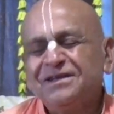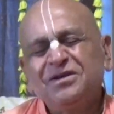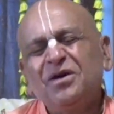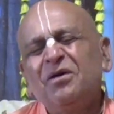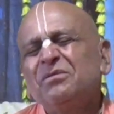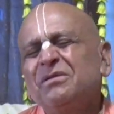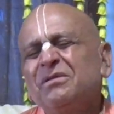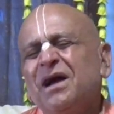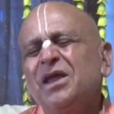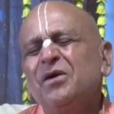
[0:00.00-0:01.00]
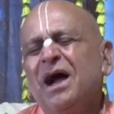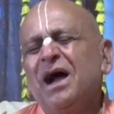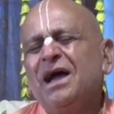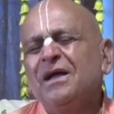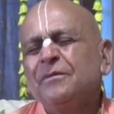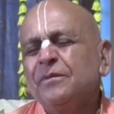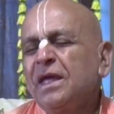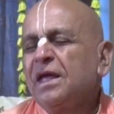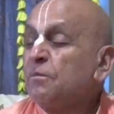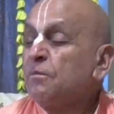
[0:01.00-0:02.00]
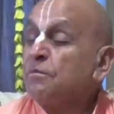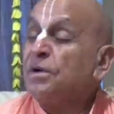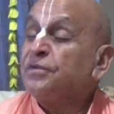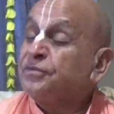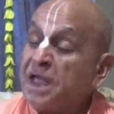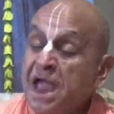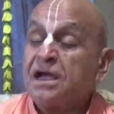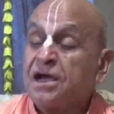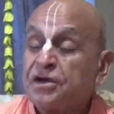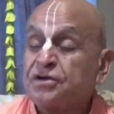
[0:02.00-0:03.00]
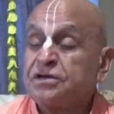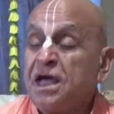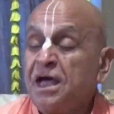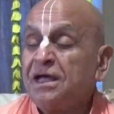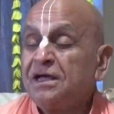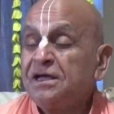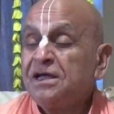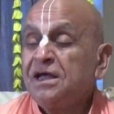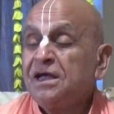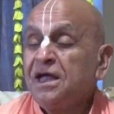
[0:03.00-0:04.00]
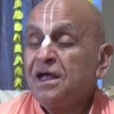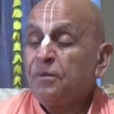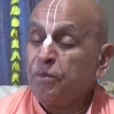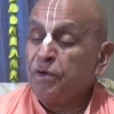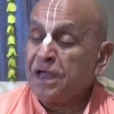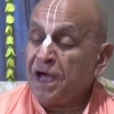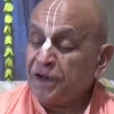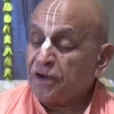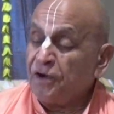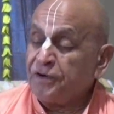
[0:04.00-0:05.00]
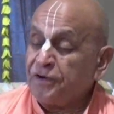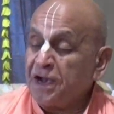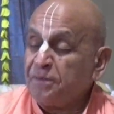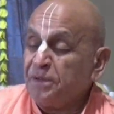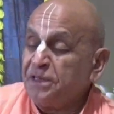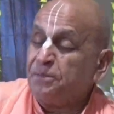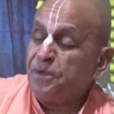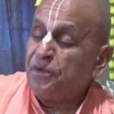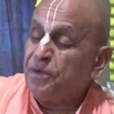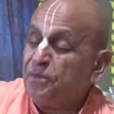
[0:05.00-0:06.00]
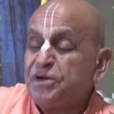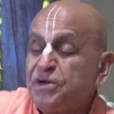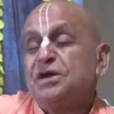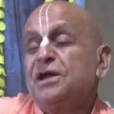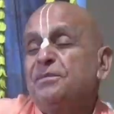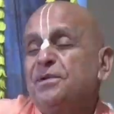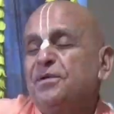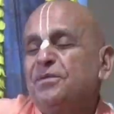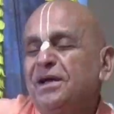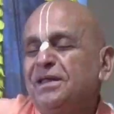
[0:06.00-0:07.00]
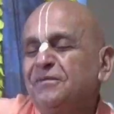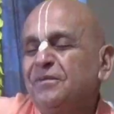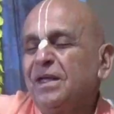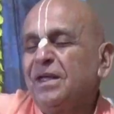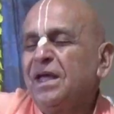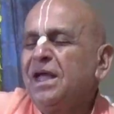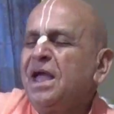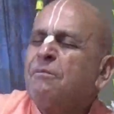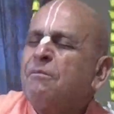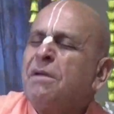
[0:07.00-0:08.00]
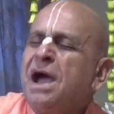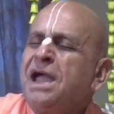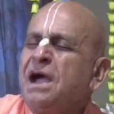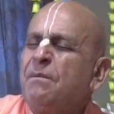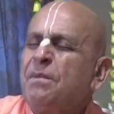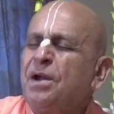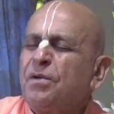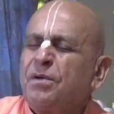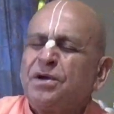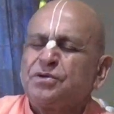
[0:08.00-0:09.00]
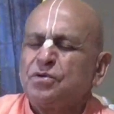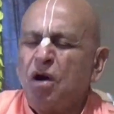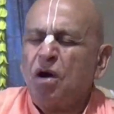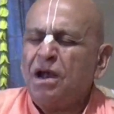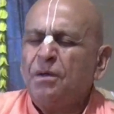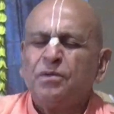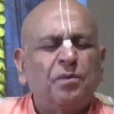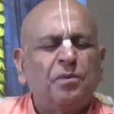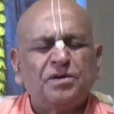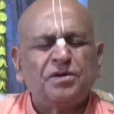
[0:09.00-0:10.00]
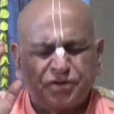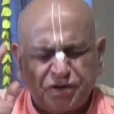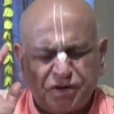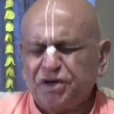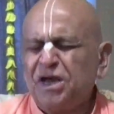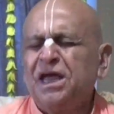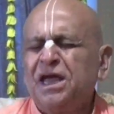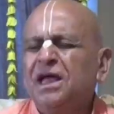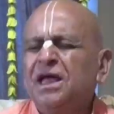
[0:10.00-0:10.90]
So, Kali Yuga. But thank Krishna, we are in contact with the pure devotee Srila Prabhupada. My humble request to all of you, please strictly,